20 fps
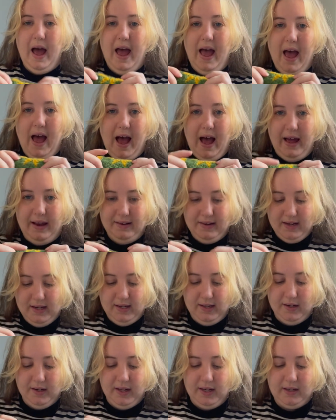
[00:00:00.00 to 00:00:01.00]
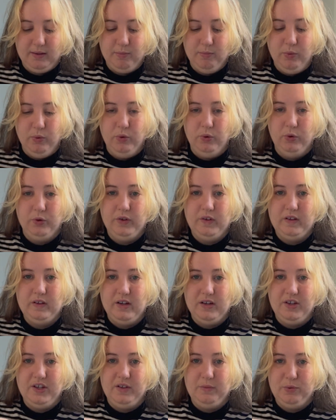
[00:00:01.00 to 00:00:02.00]
add in like more
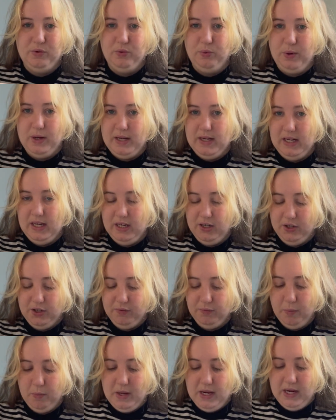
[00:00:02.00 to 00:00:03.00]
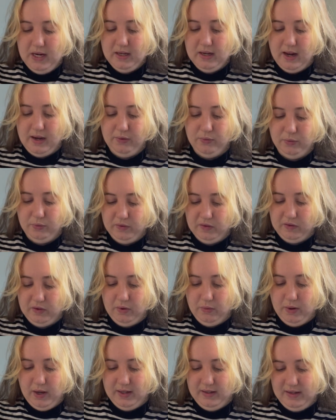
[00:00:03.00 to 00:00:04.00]
stitches between each repeat, and
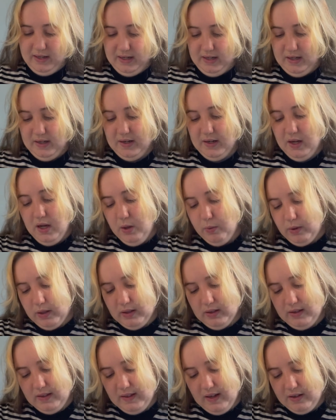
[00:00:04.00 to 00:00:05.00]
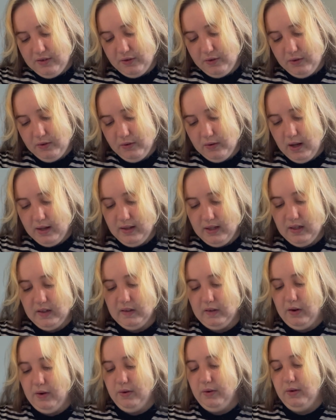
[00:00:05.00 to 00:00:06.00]
also I did, well, is that true? I think
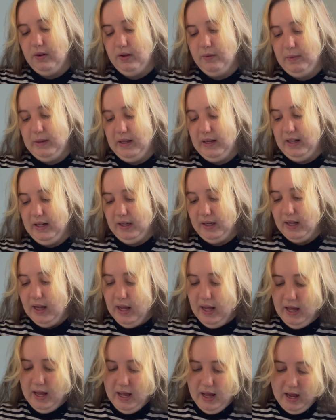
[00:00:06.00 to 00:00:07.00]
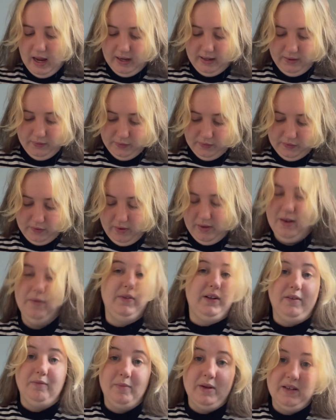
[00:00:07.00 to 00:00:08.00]
so, at the beginning. And I definitely
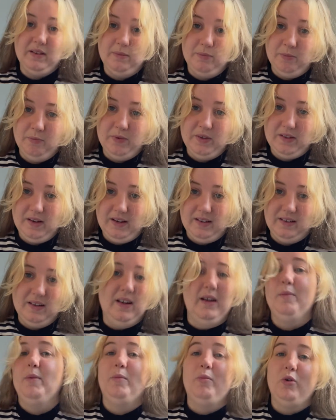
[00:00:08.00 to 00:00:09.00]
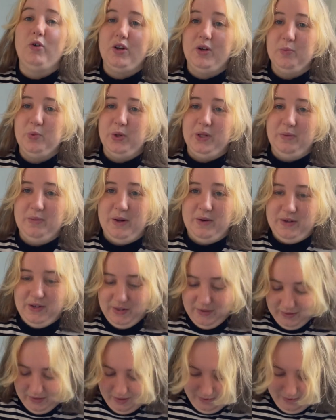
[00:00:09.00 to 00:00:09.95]
have made some mistakes in here, but I'm not going to point them out to you.